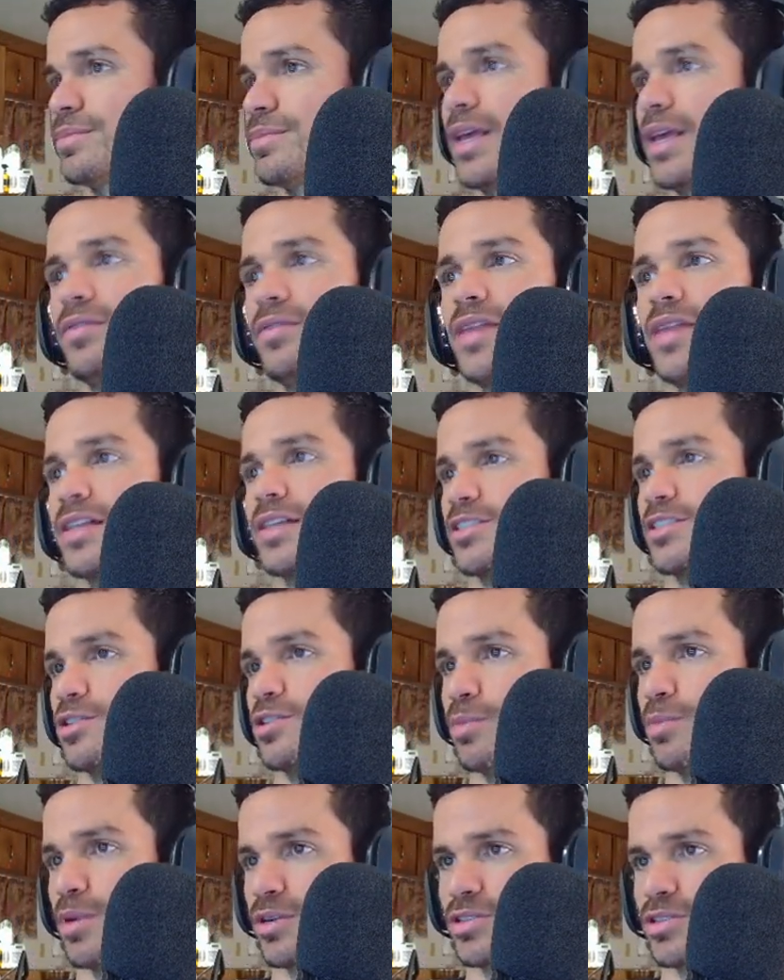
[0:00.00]
But even that's too
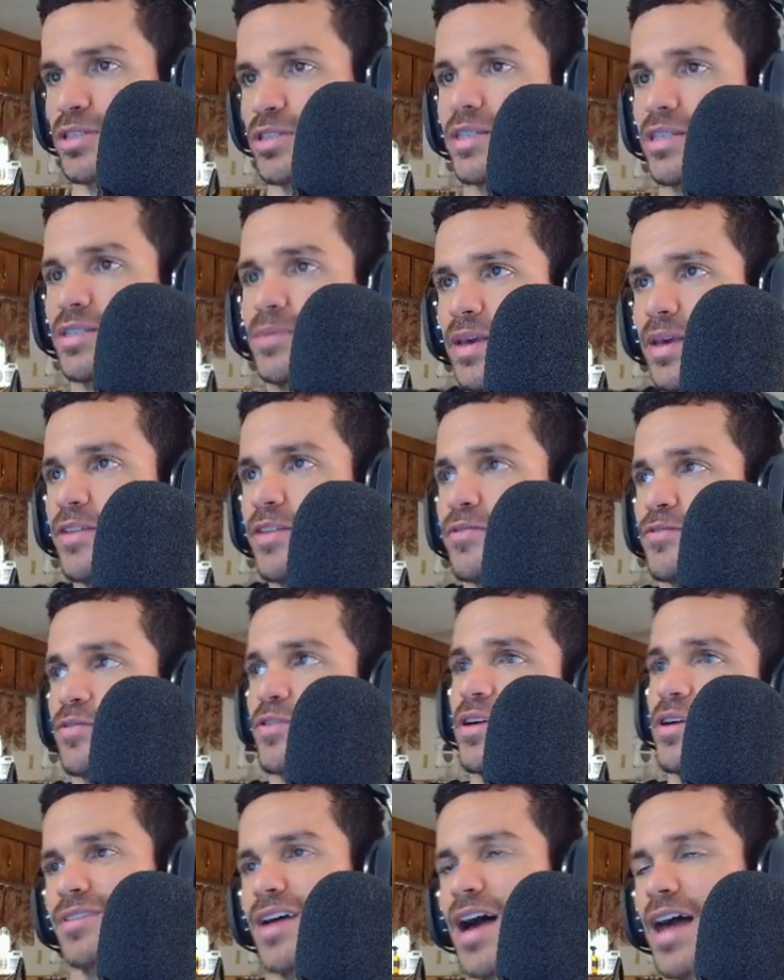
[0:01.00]
much. Just make it free.